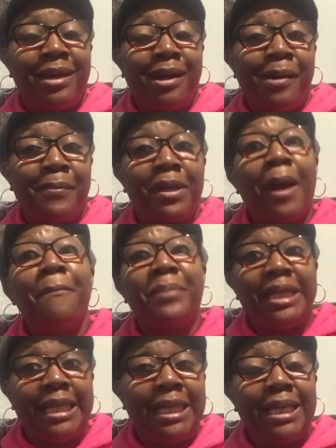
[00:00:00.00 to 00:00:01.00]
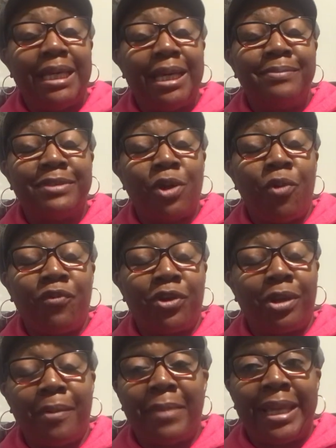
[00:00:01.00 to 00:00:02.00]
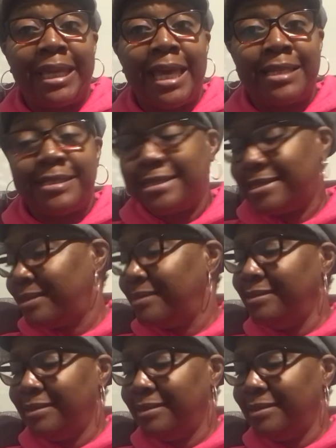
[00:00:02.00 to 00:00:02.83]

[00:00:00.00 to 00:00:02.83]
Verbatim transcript: um, company comes over, my guest.